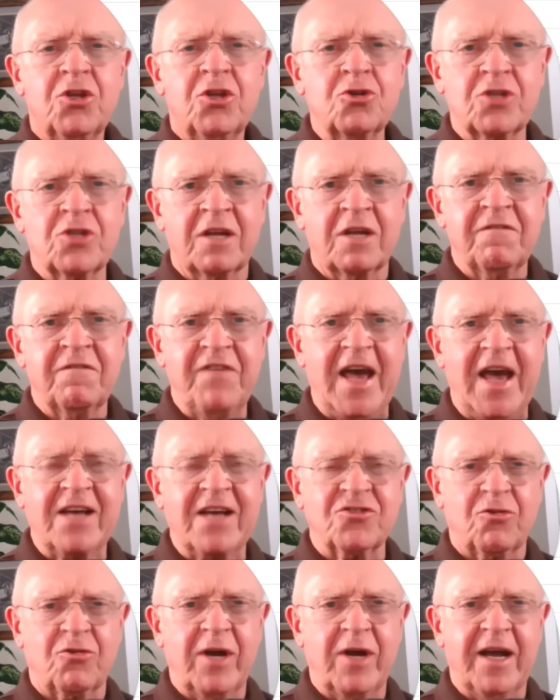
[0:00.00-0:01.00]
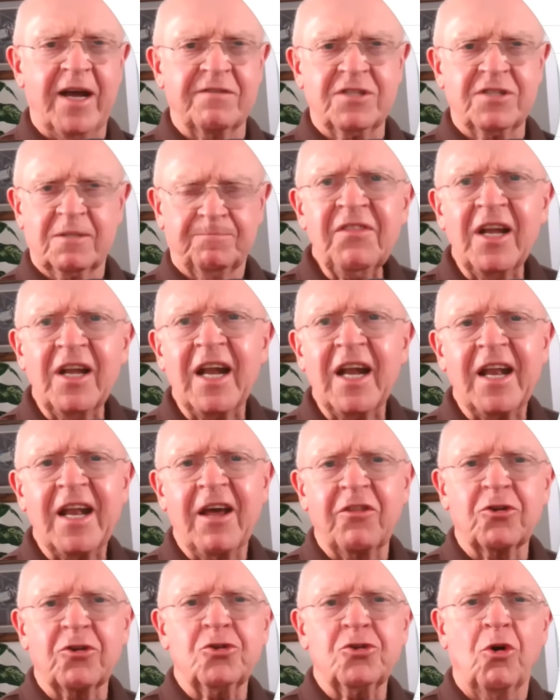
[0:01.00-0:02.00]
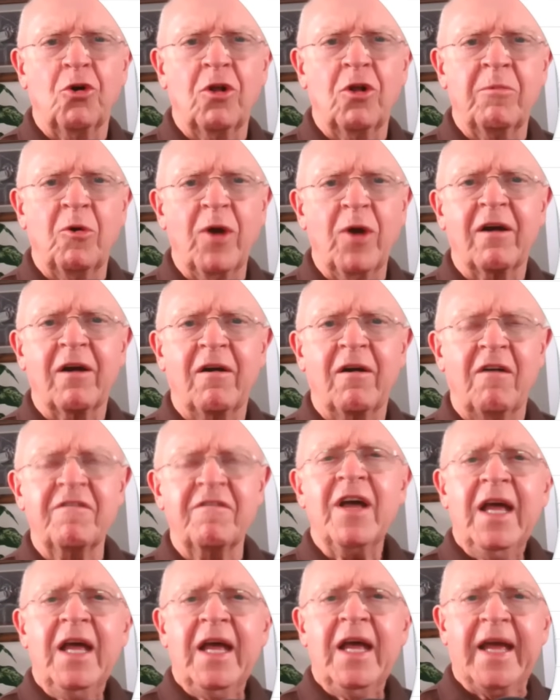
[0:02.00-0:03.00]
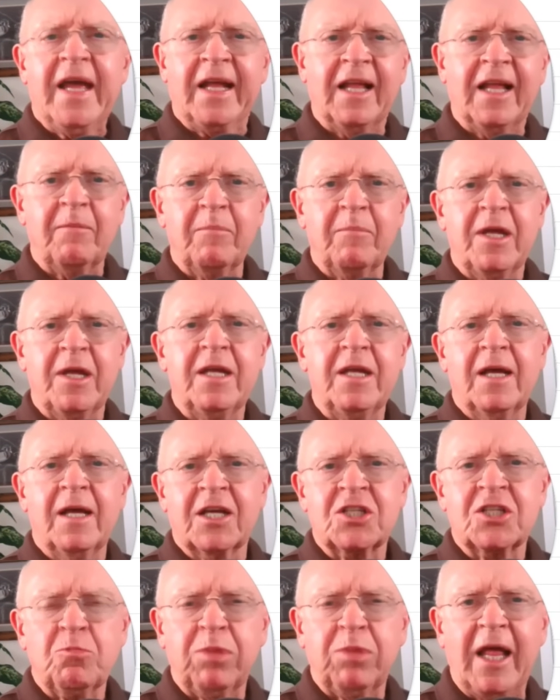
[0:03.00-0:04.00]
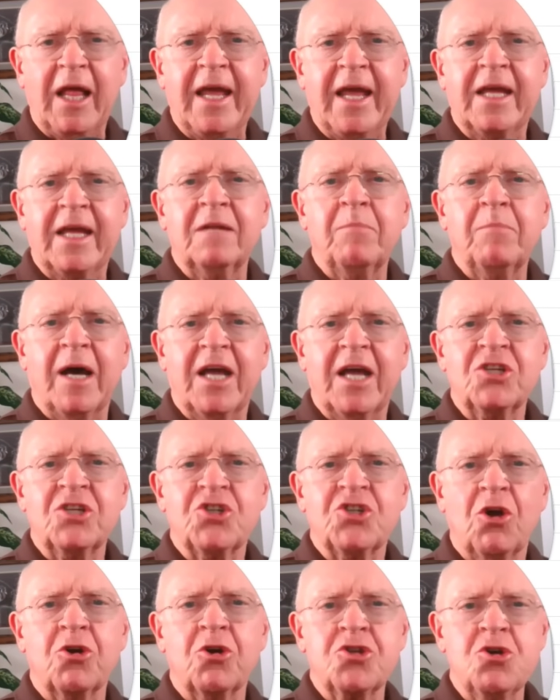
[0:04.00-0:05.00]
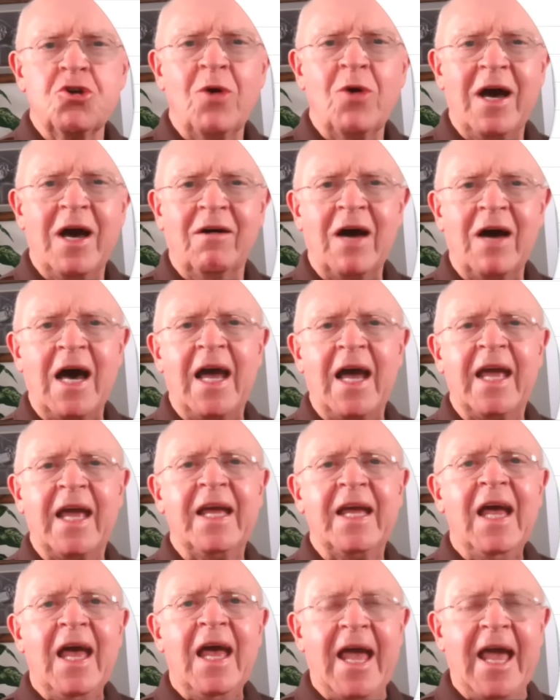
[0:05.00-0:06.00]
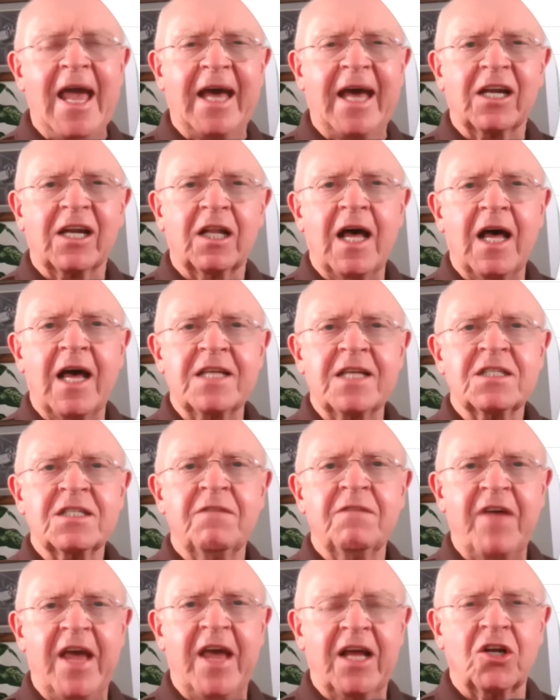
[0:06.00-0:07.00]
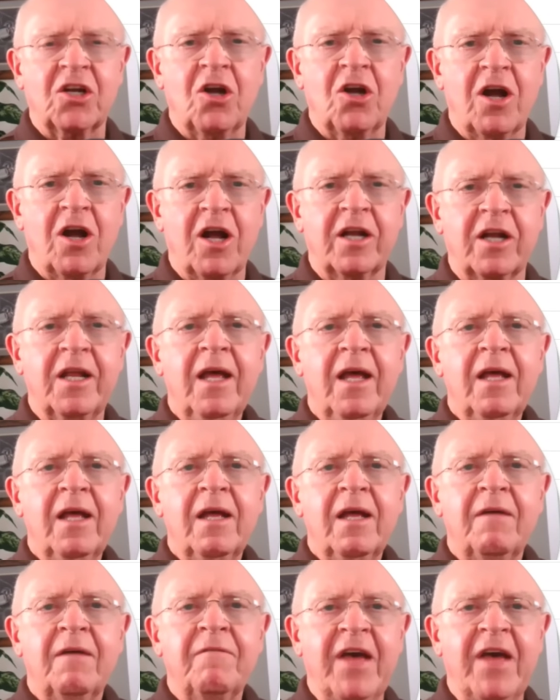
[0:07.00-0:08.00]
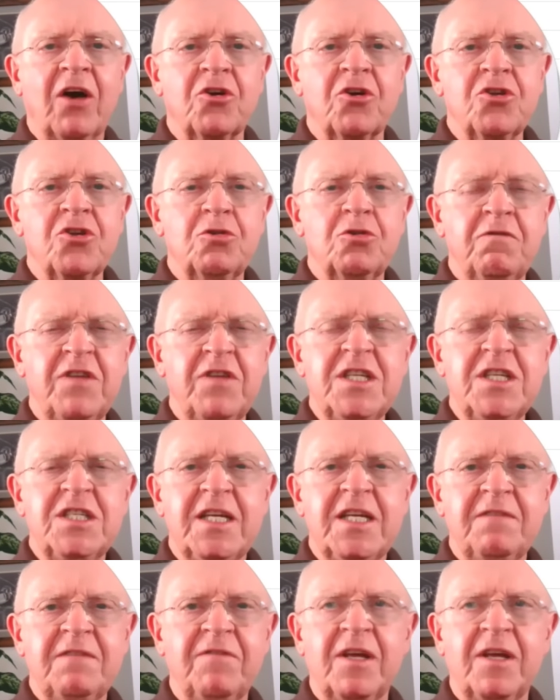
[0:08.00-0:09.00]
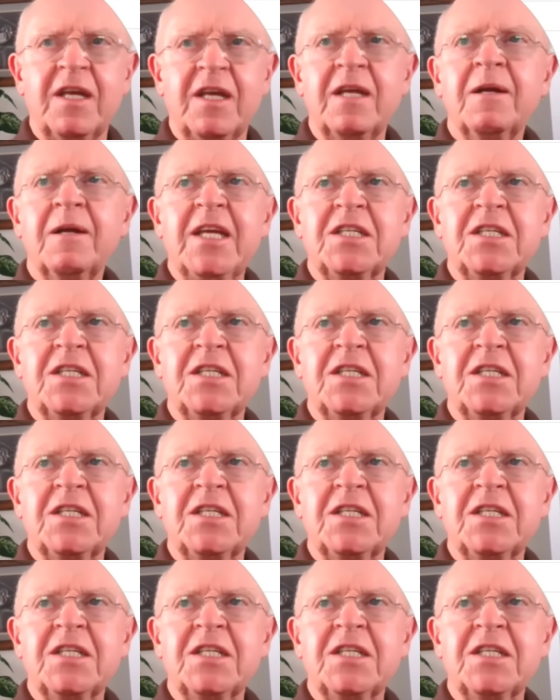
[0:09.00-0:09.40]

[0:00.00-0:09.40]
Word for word: using fast graphs than any other tool I'm aware of. And let me explain by showing you how I analyze the Vanguard value VTV